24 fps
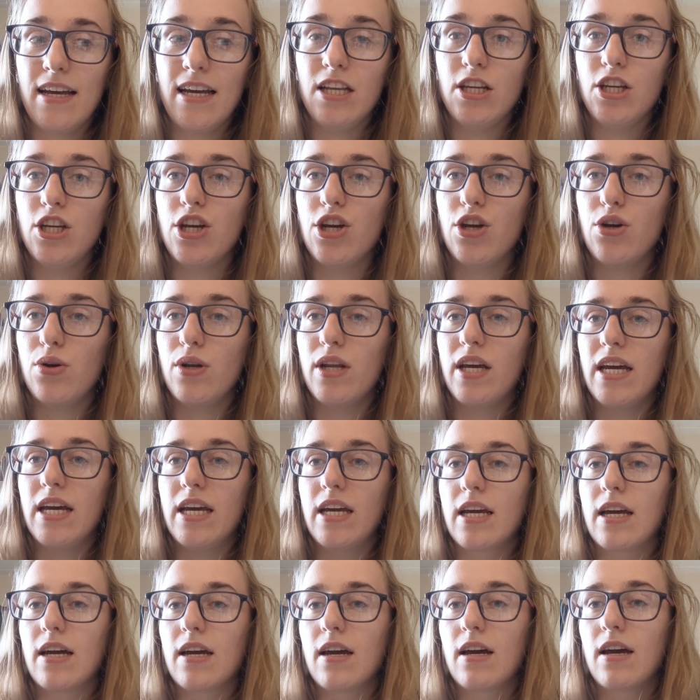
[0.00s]
in
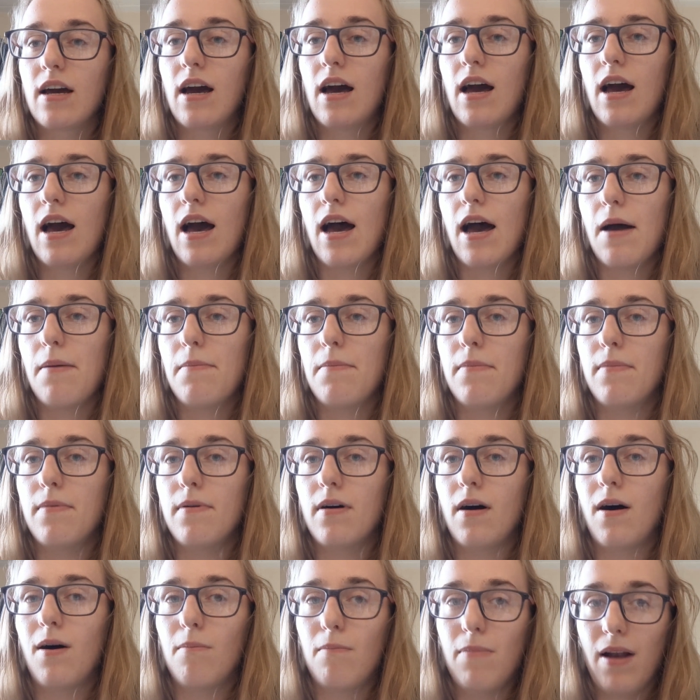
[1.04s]
uni,
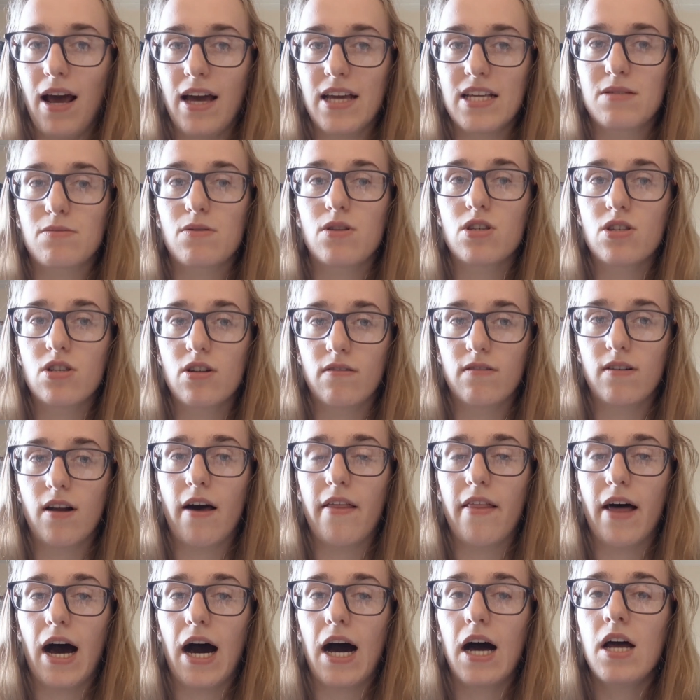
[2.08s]
on placement, stuff
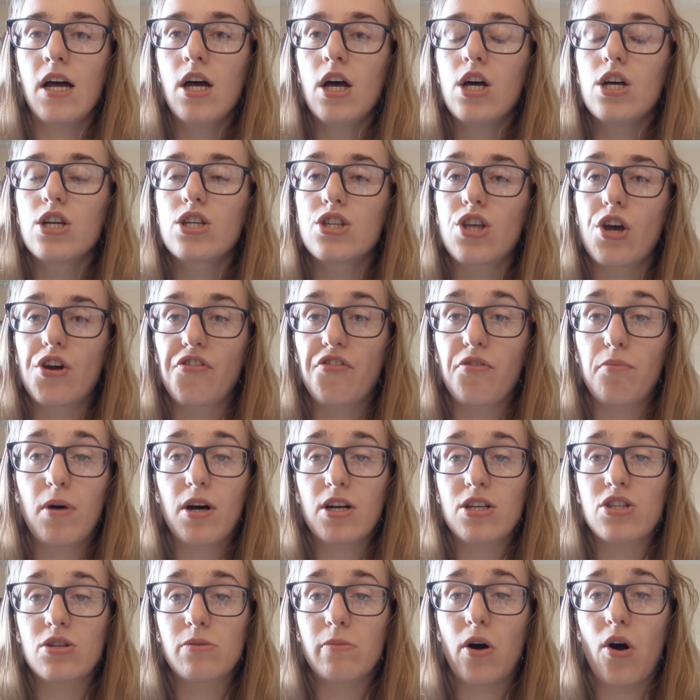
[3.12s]
like that. So for
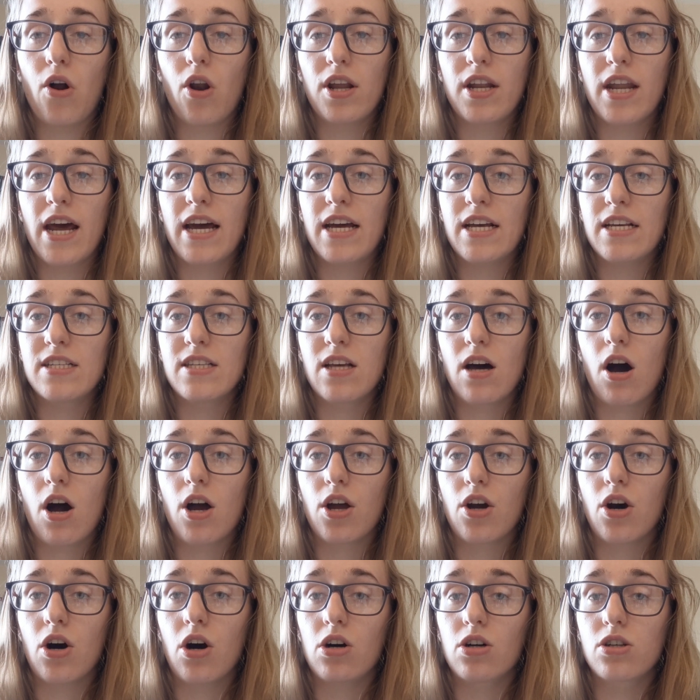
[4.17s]
my summer holidays,
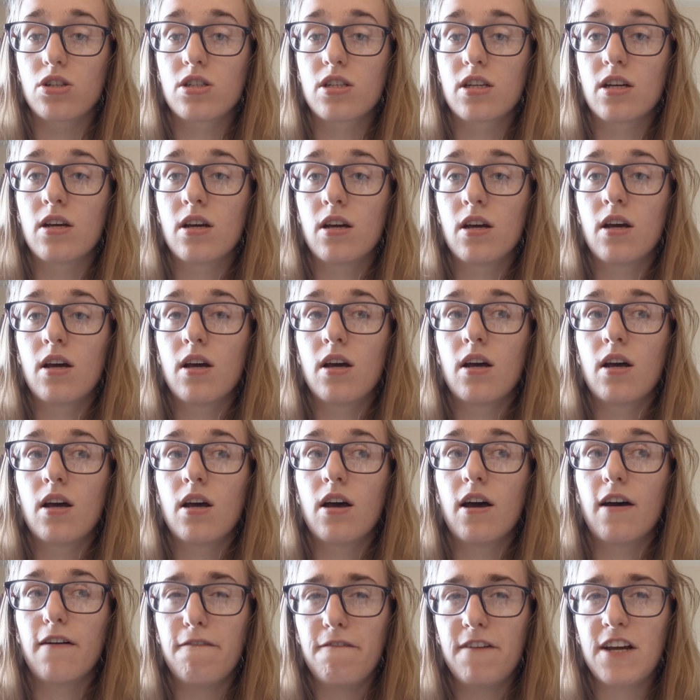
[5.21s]
I got
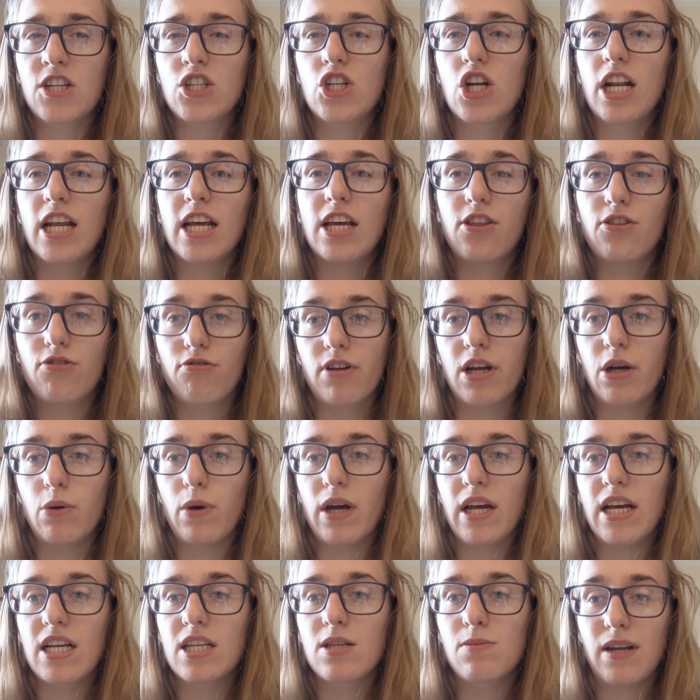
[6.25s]
officially 3
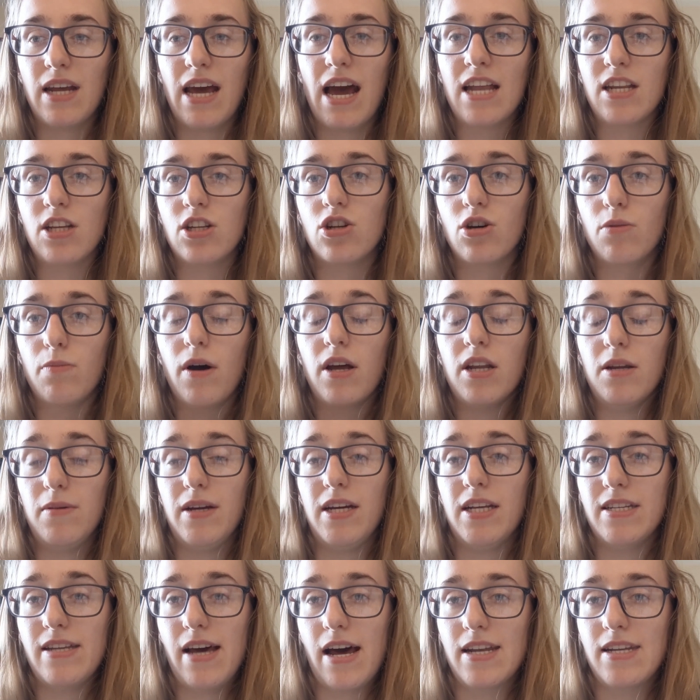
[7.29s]
weeks, but it ended up only
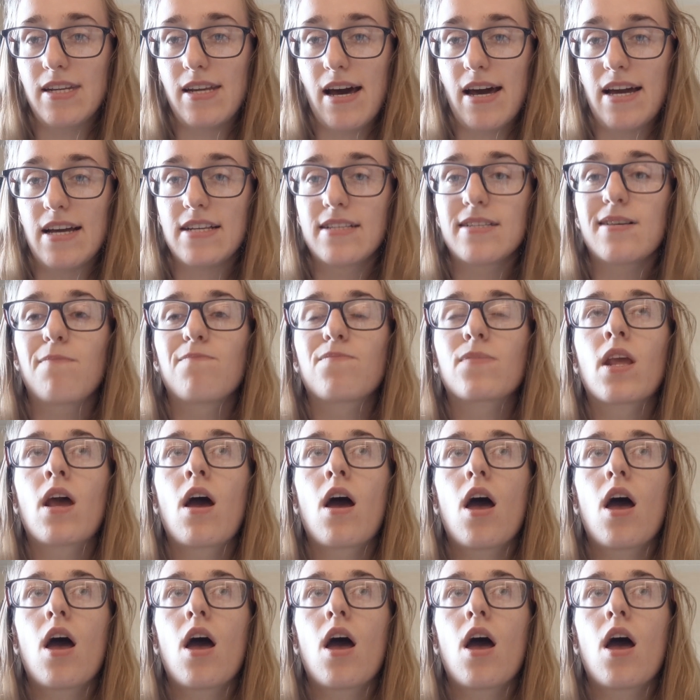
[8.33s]
being 10 days.